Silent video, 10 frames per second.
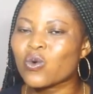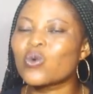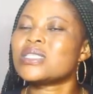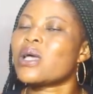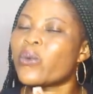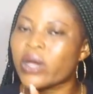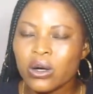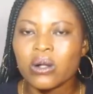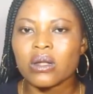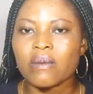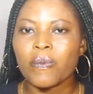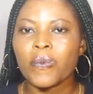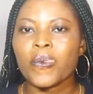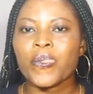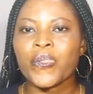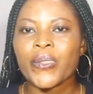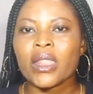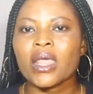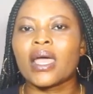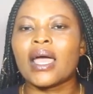One year real.
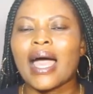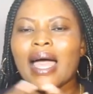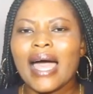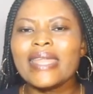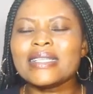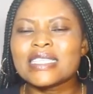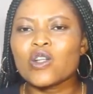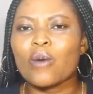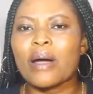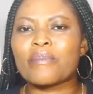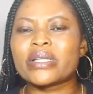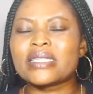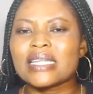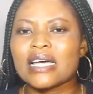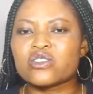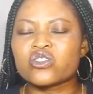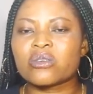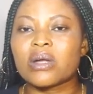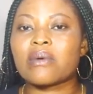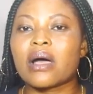I didn't know my printer that John
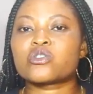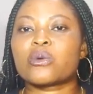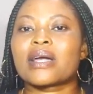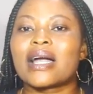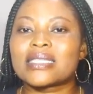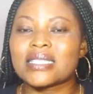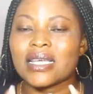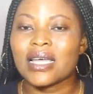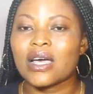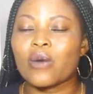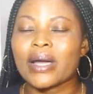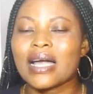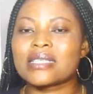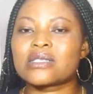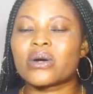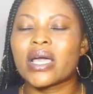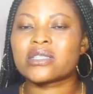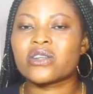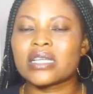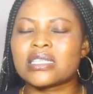Roman House of a council, of a council,
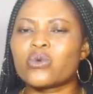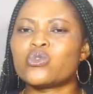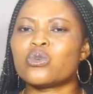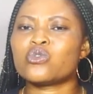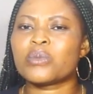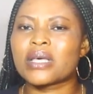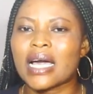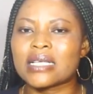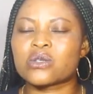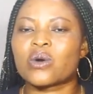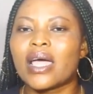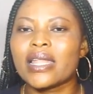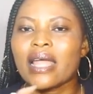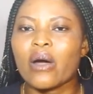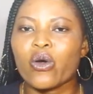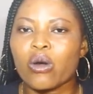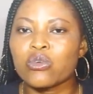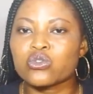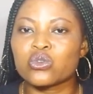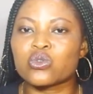as Gracia was going to be in council, and then I'll call
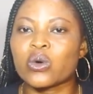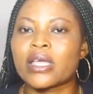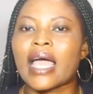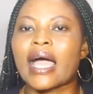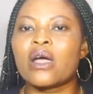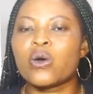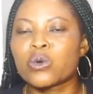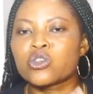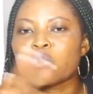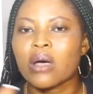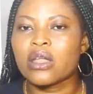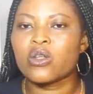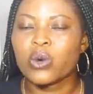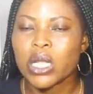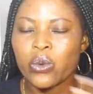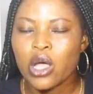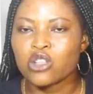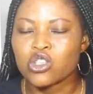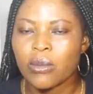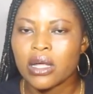almost on to Kaya, where to an annual career
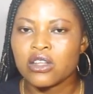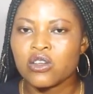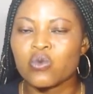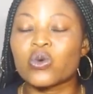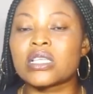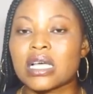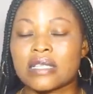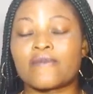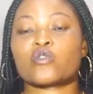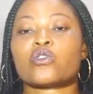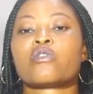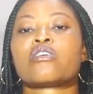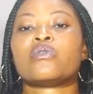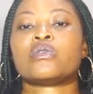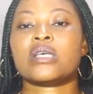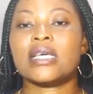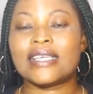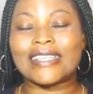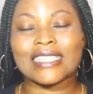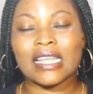after man and your Quenya's and Vital Crow,
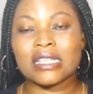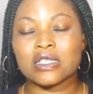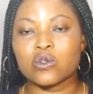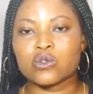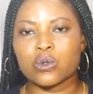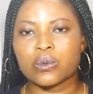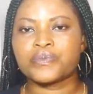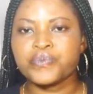internet and a son.